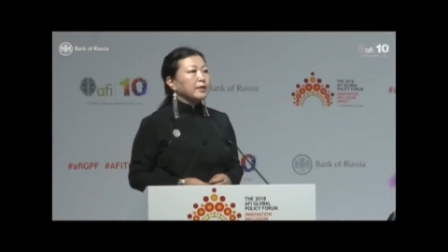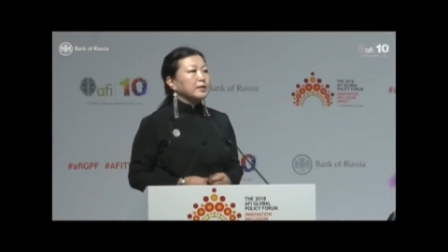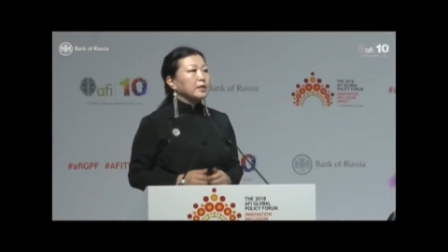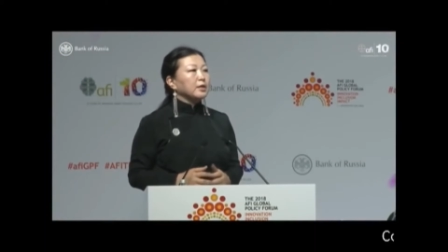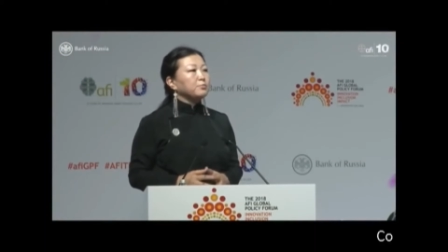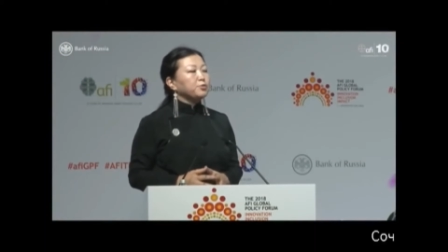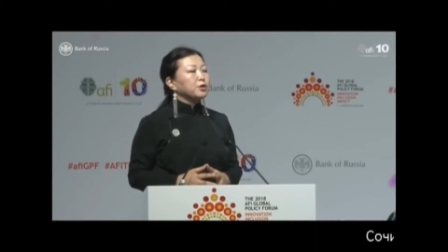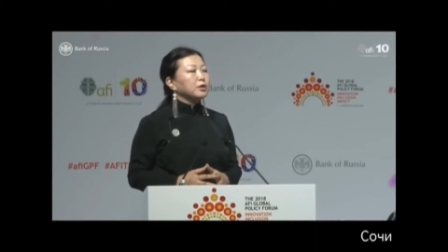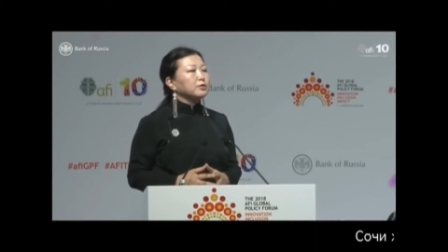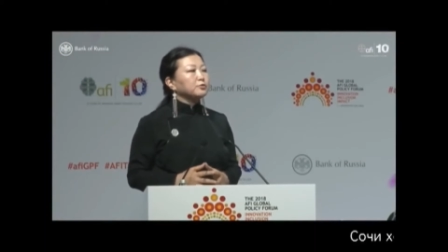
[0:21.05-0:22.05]
by the
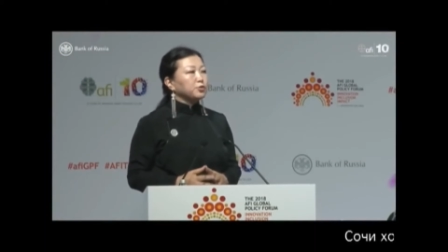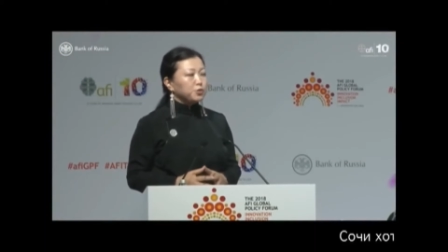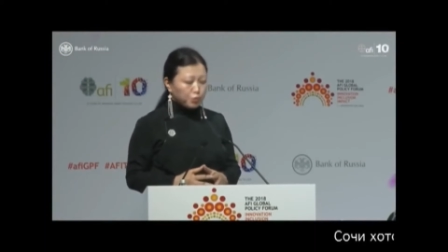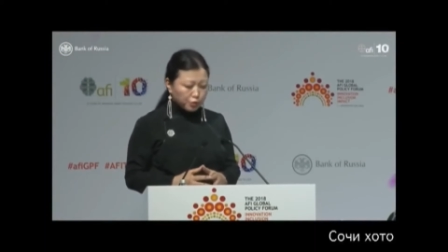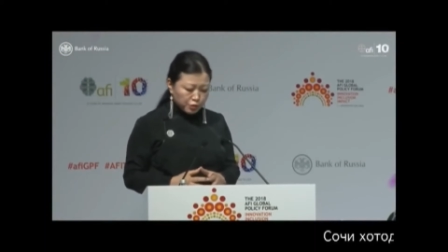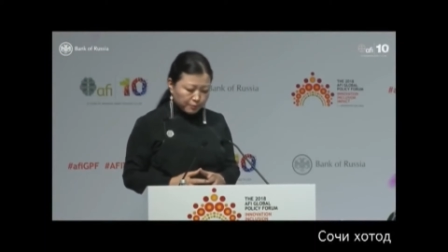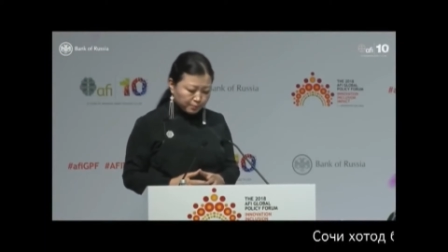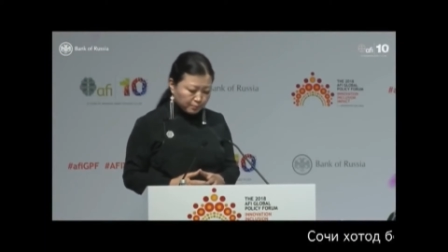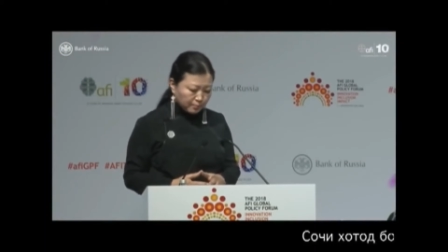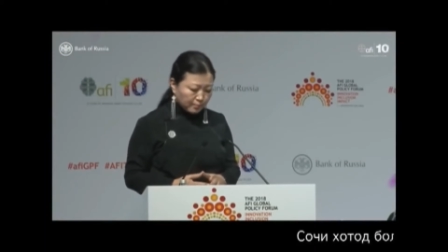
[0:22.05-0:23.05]
empirical research,
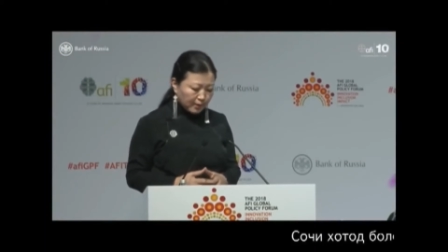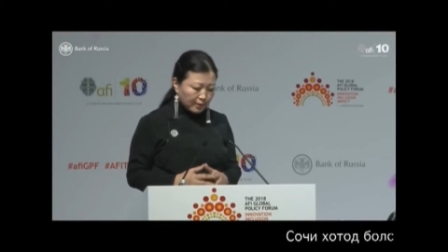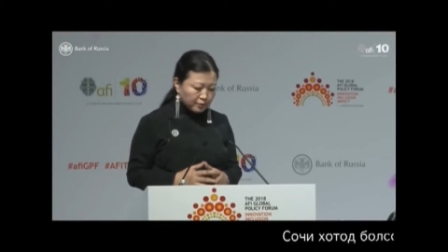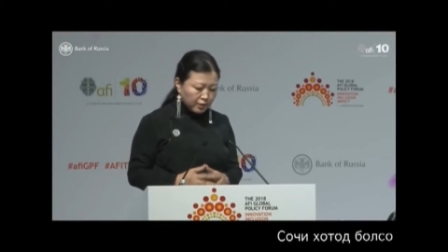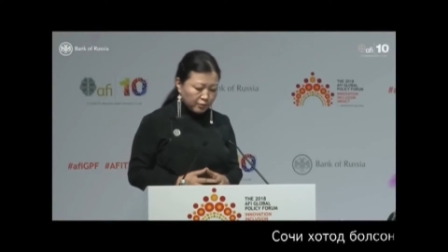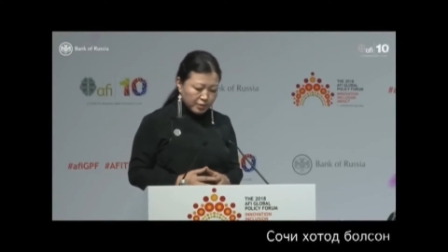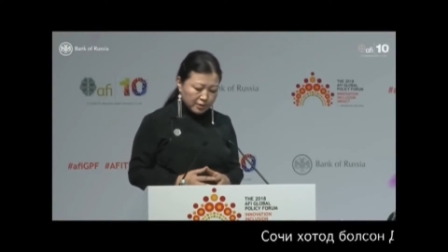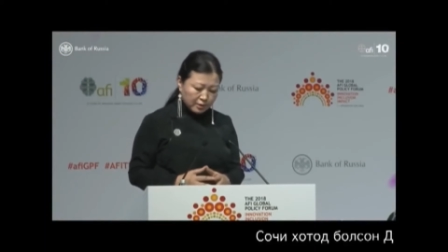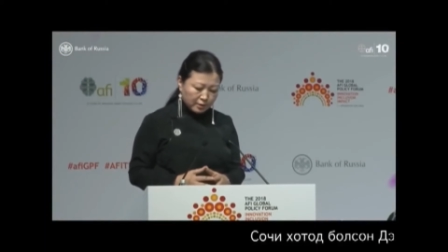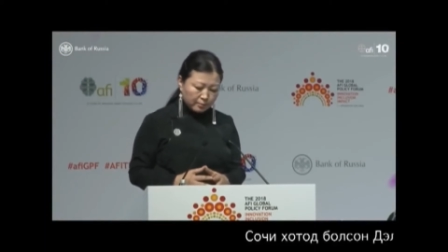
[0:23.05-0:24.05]
there
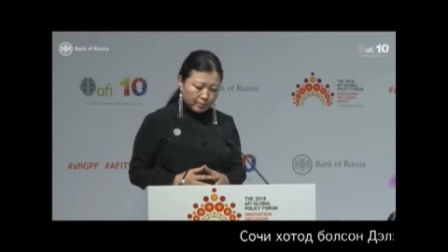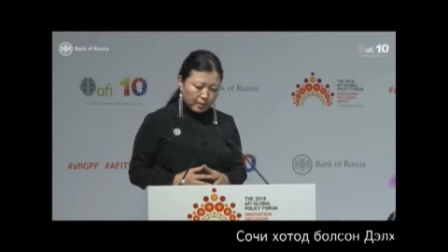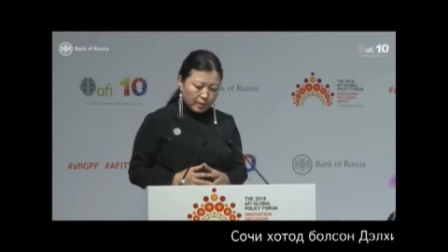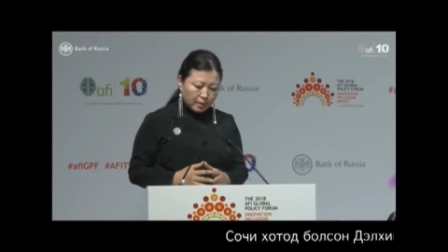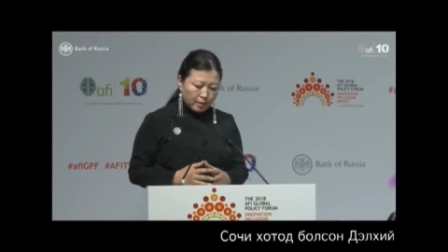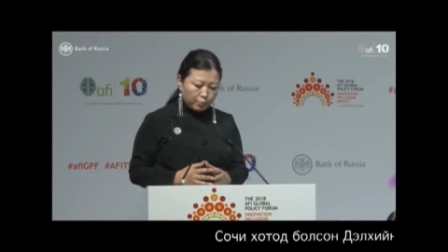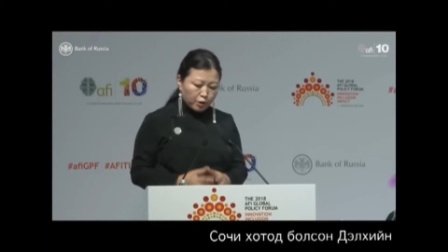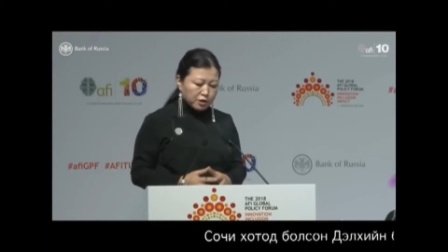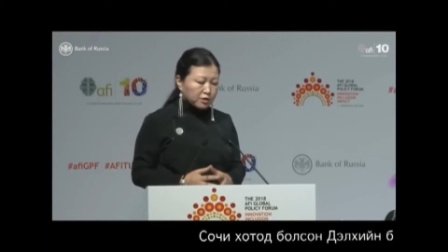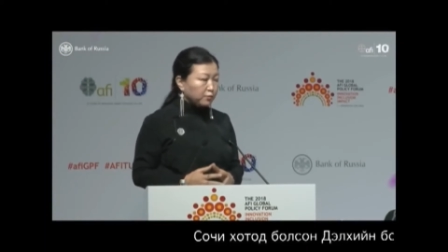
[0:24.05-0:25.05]
is a
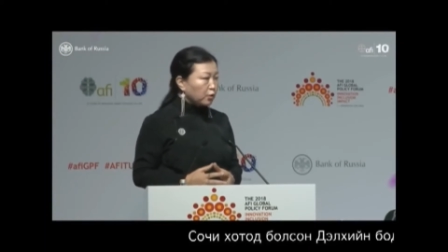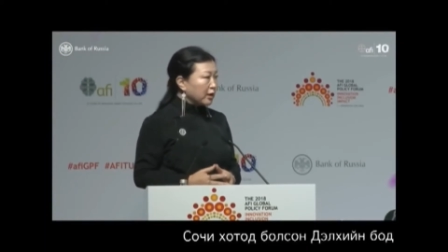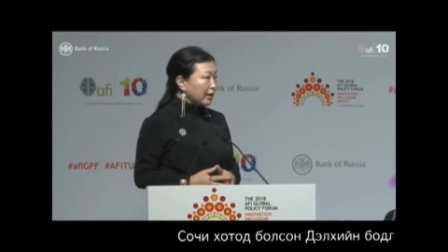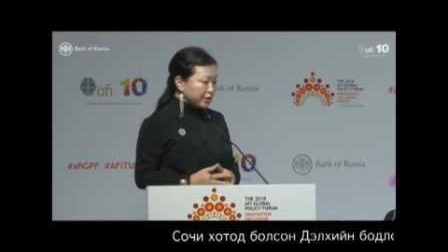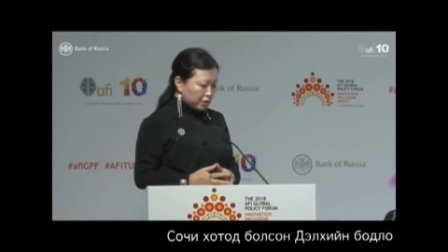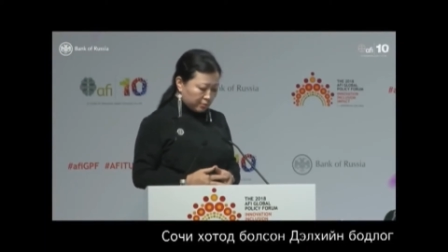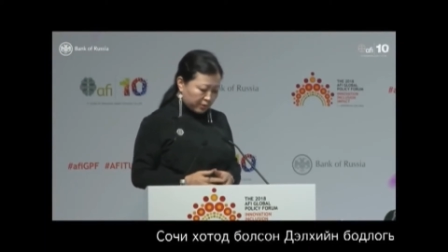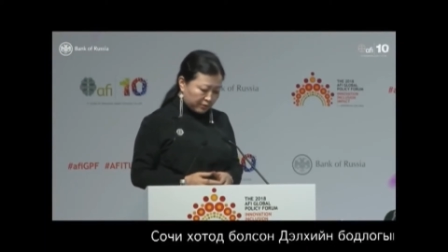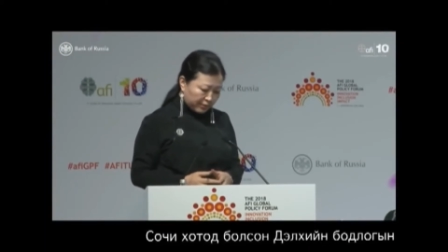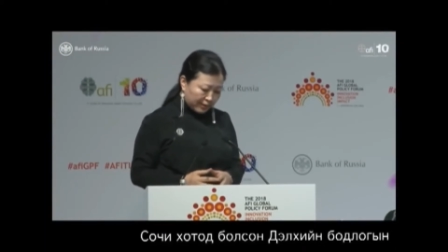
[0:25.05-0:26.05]
positive correlation
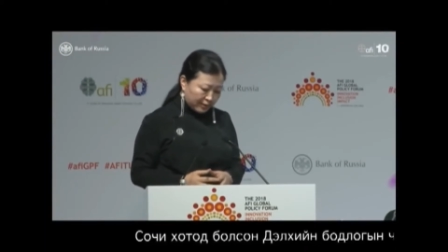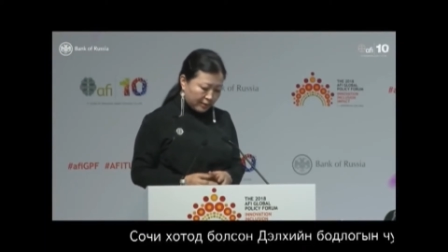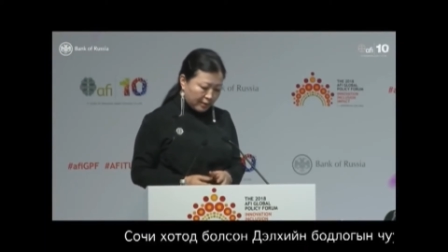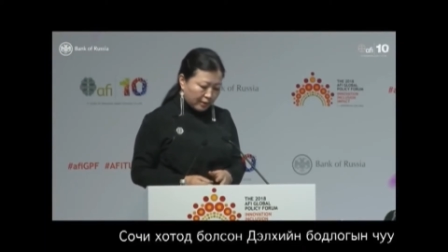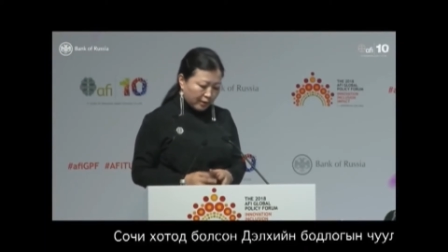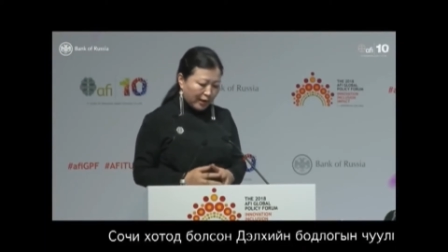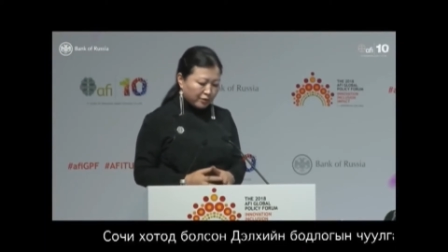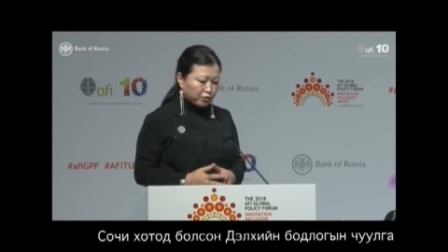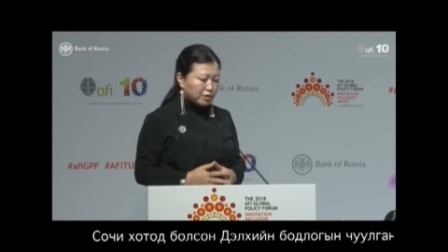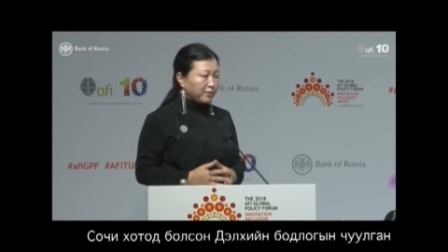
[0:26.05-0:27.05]
between
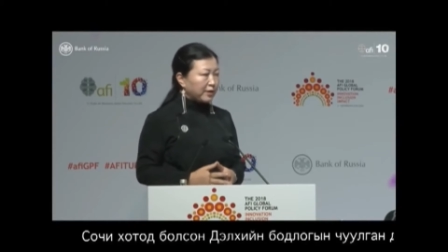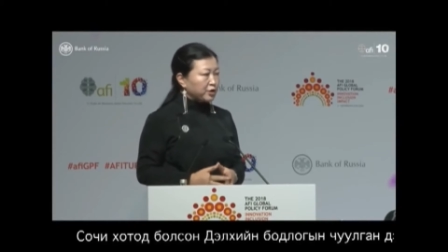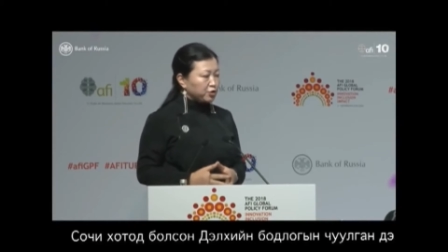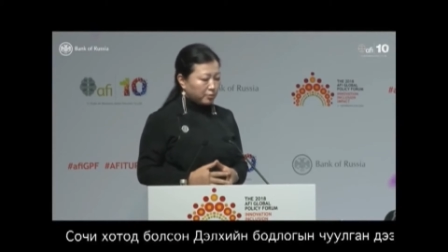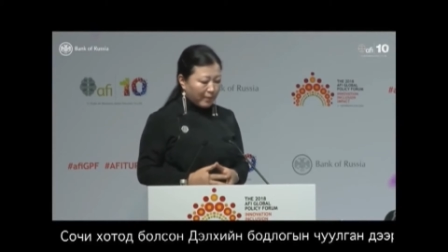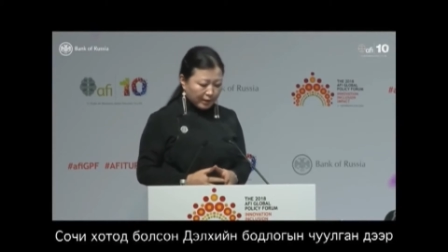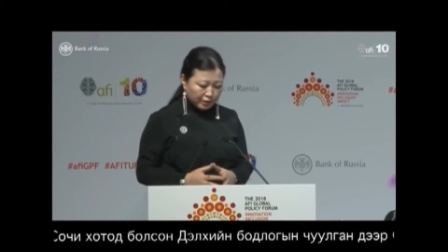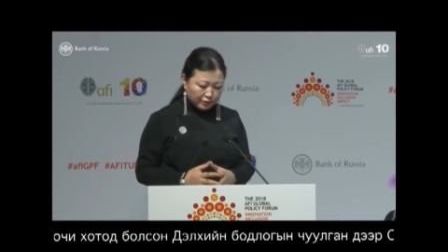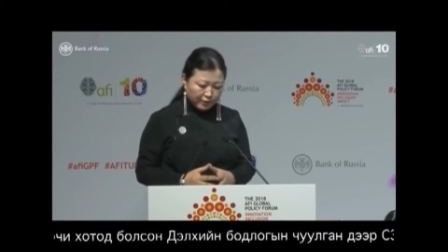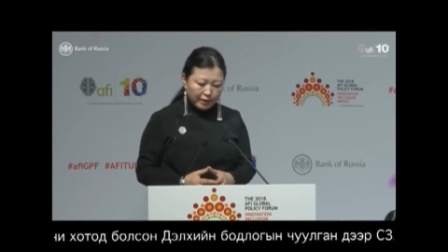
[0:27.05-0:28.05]
countries' financial
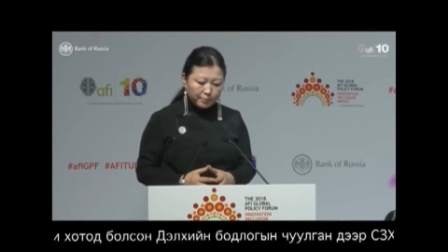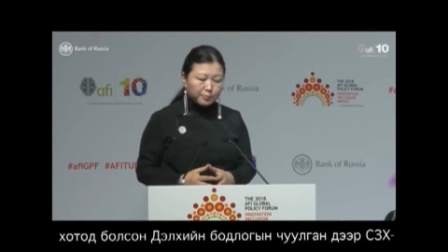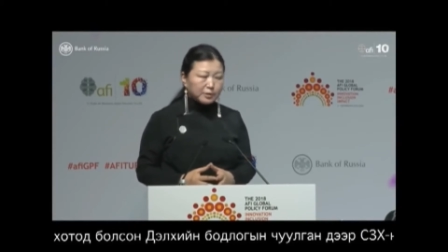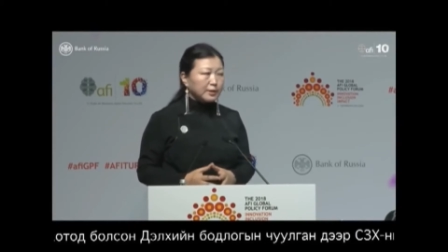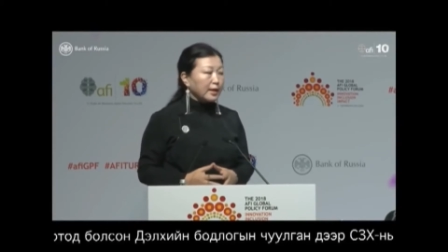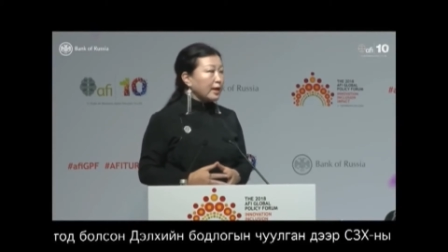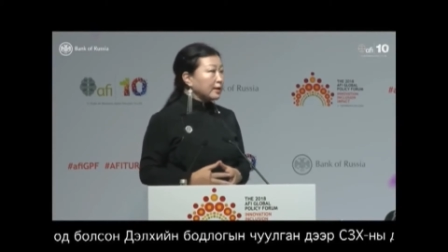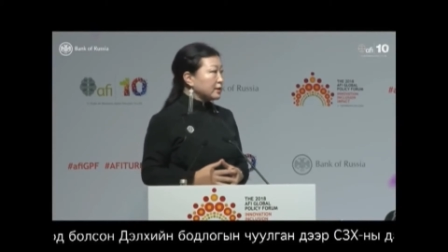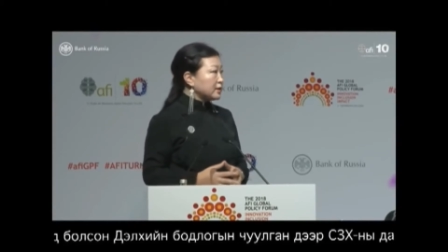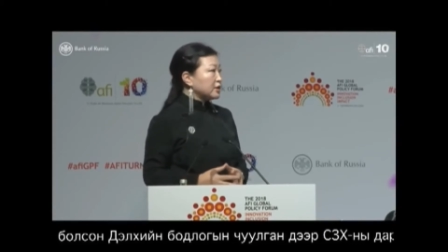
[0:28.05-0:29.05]
market development
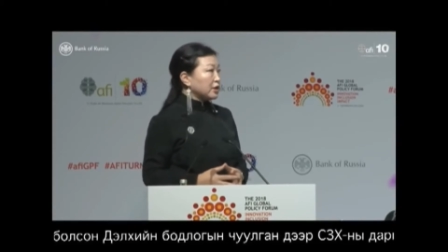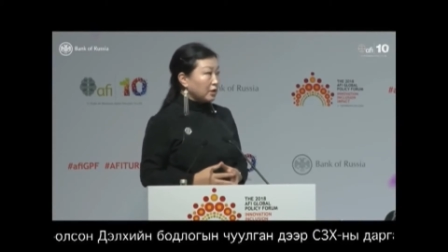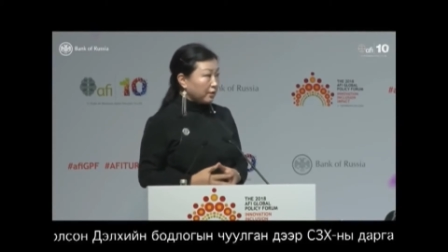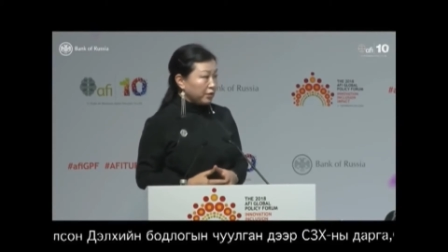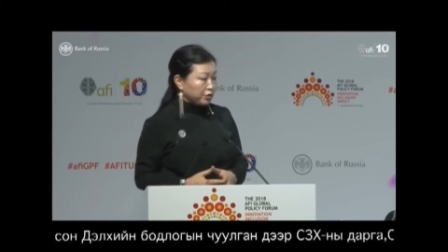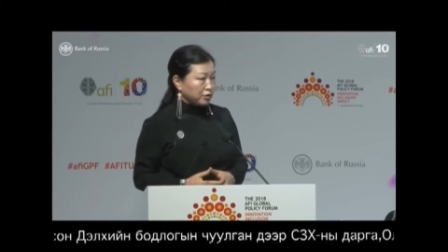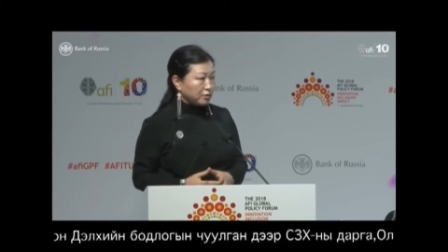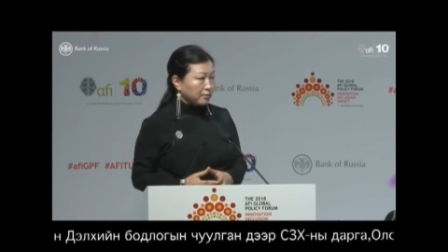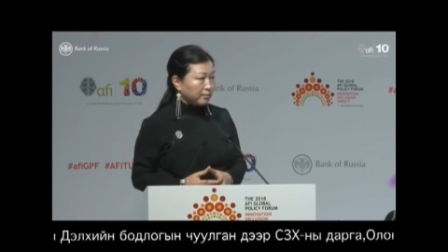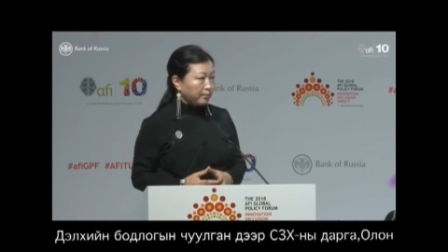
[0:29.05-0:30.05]
and its innovation.